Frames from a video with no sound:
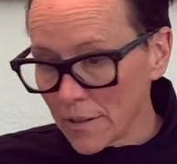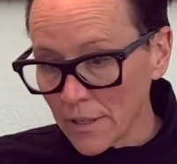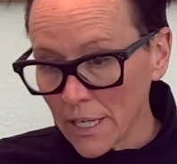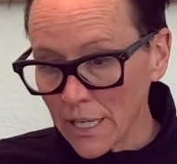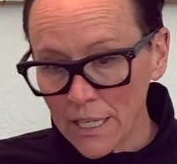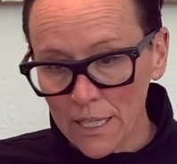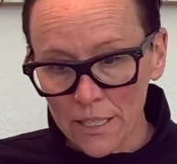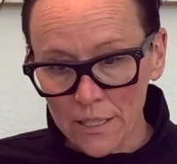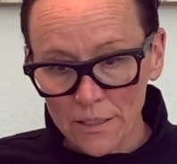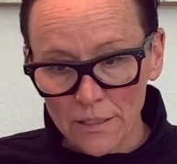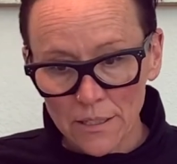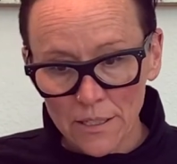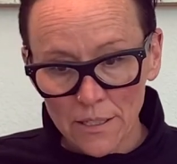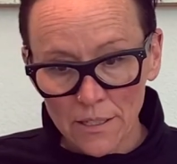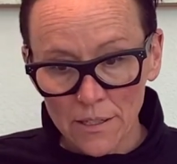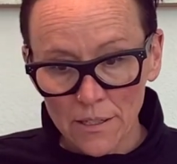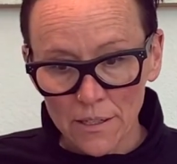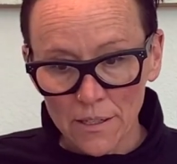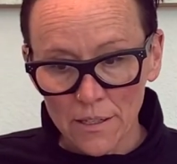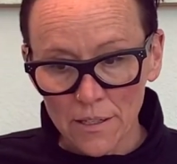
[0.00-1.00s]
And,
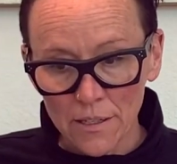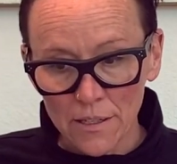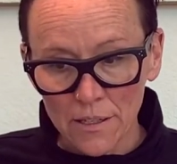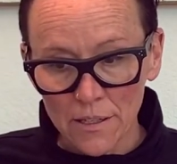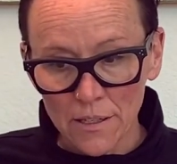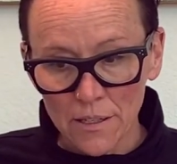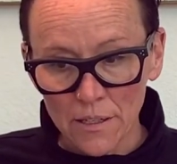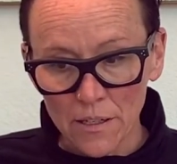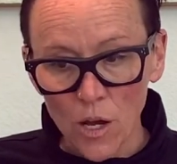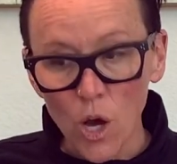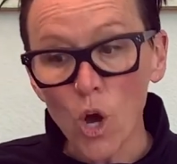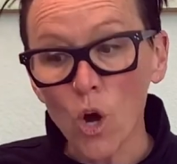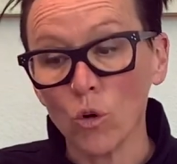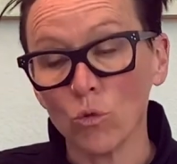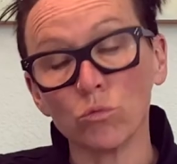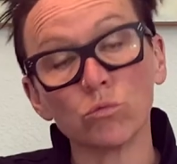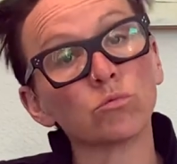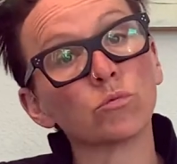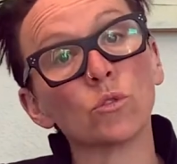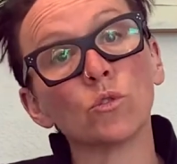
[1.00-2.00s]

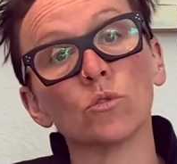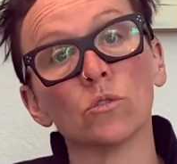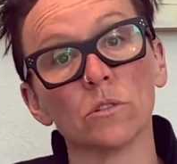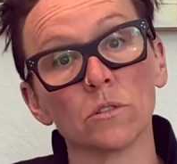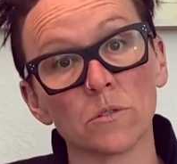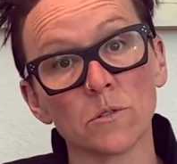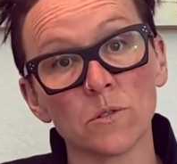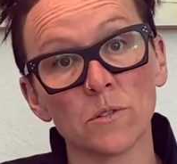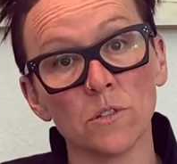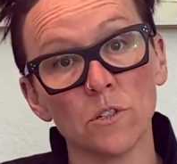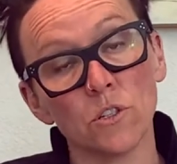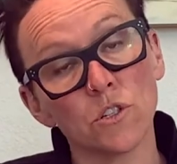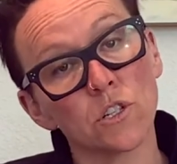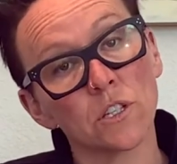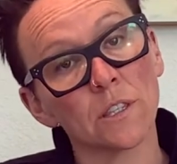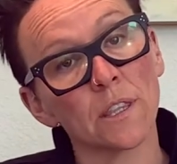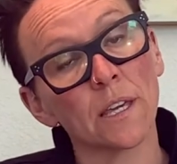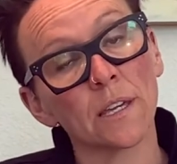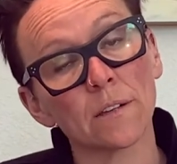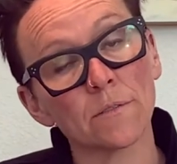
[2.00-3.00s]
oh, rules. You
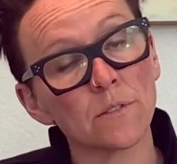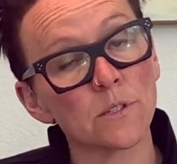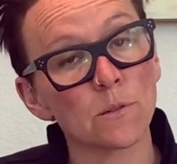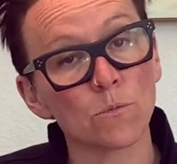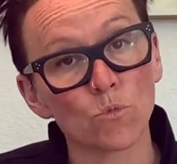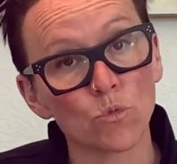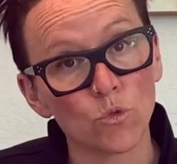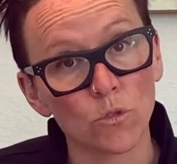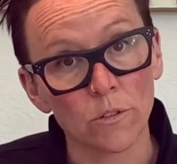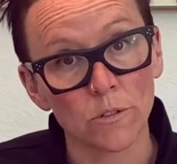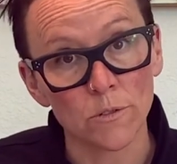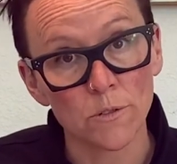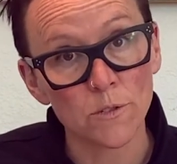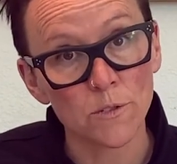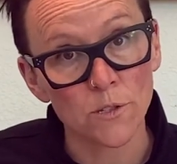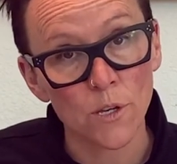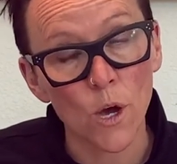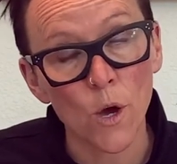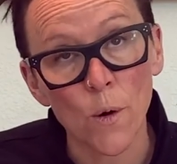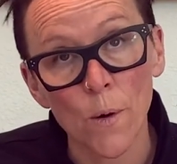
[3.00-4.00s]
should think of some rules.
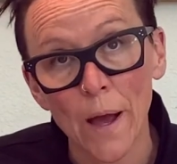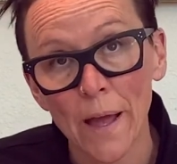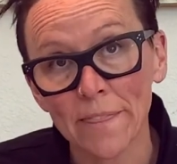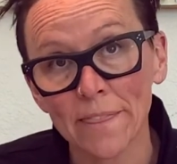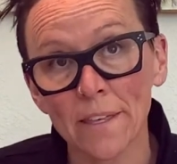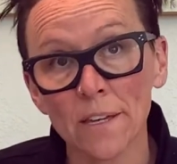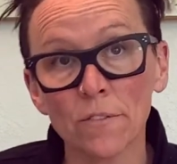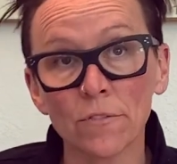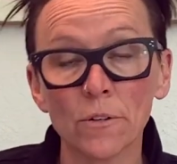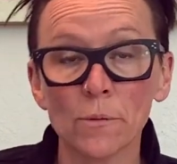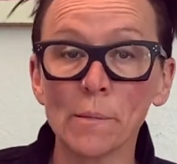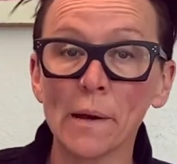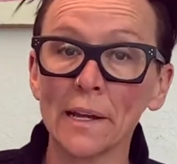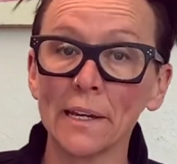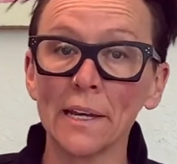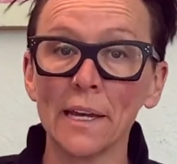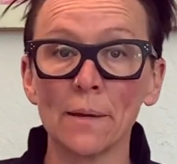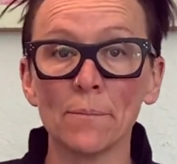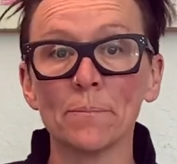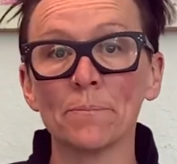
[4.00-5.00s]
So I think for my
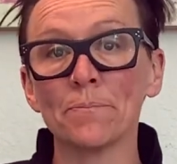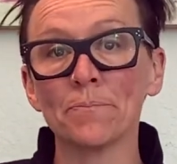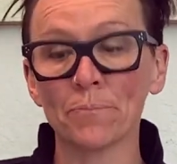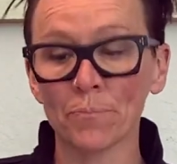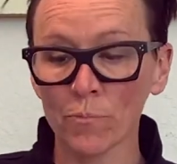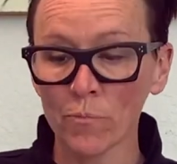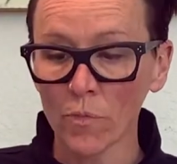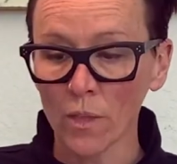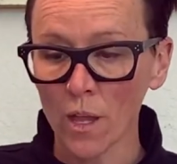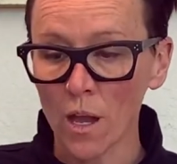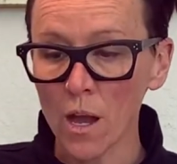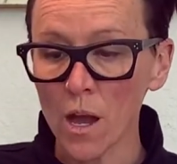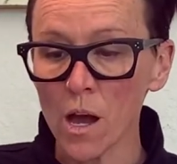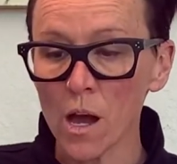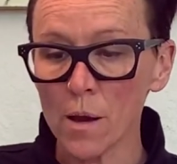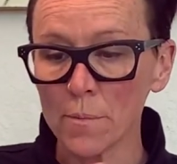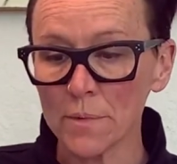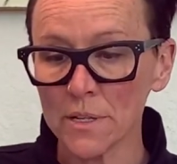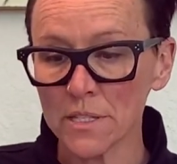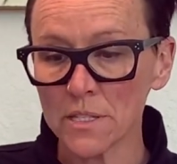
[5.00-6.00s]
game,
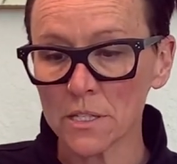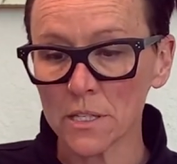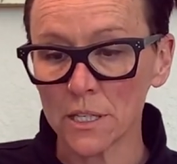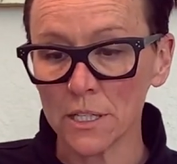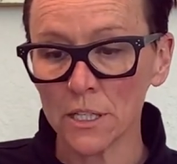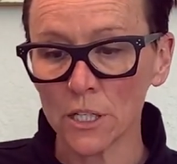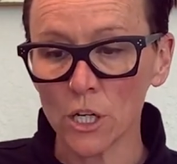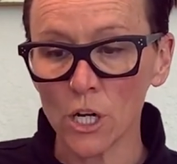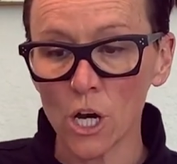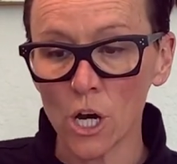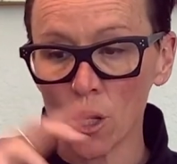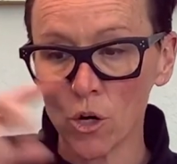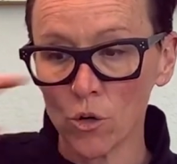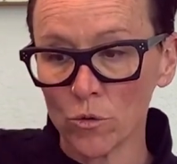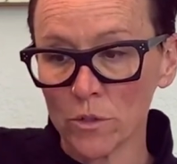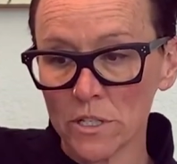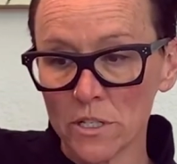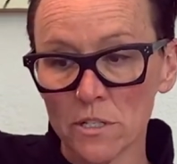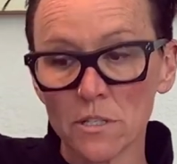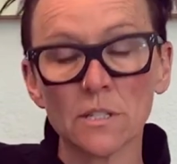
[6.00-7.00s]
it's gonna go,
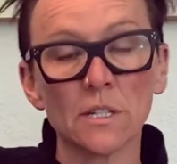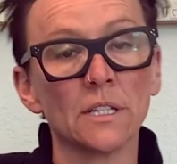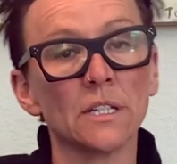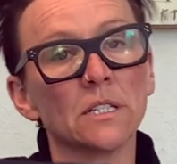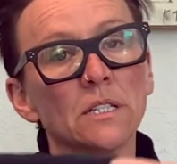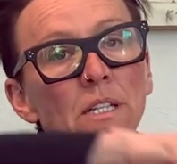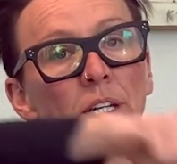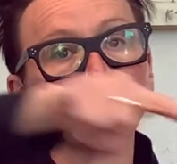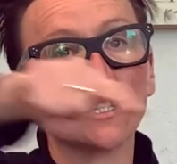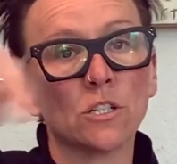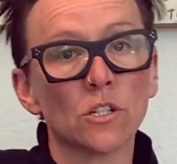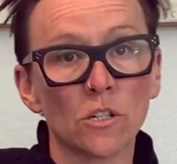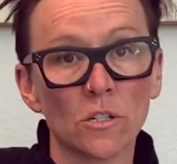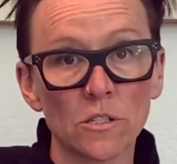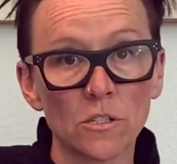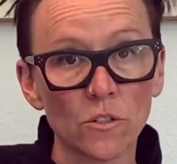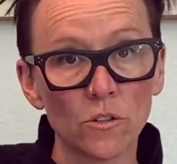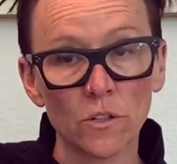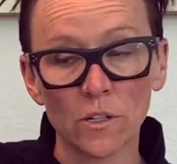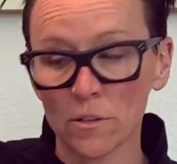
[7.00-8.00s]
we're just gonna take
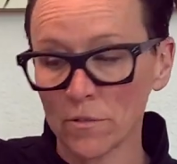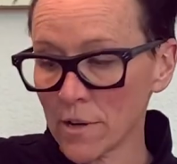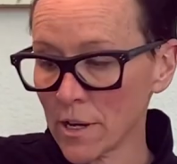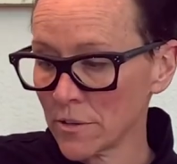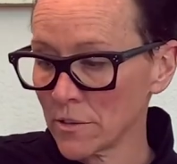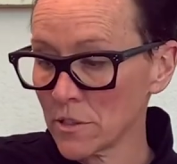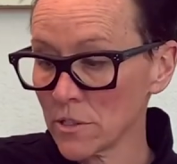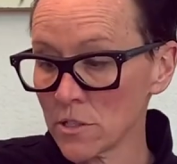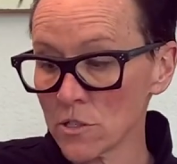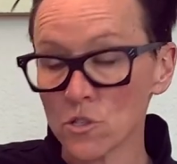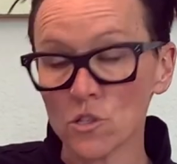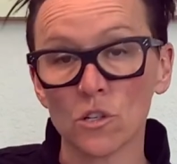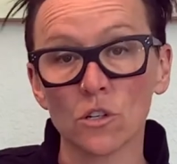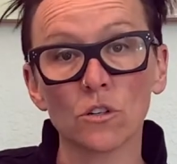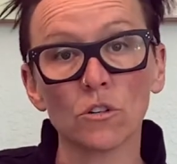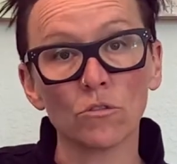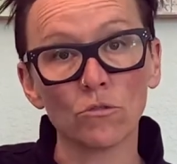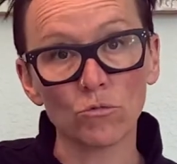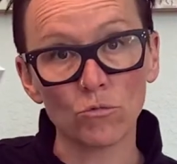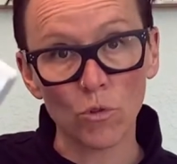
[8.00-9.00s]
turns going around in a
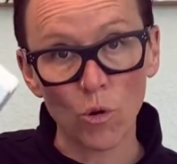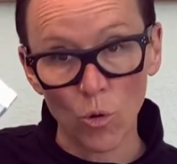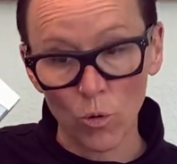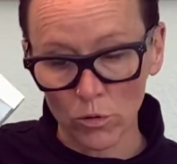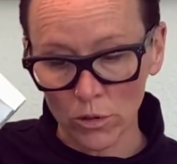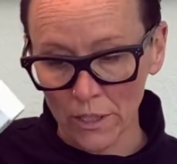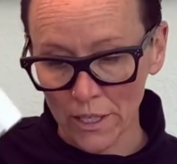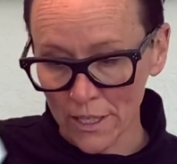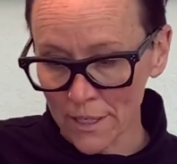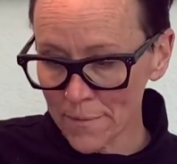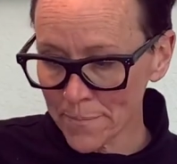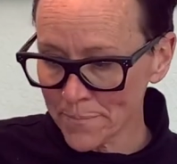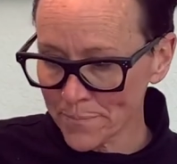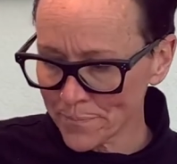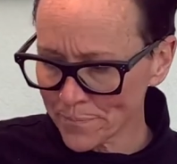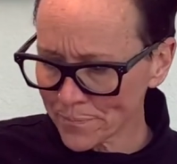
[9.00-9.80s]
circle, rolling.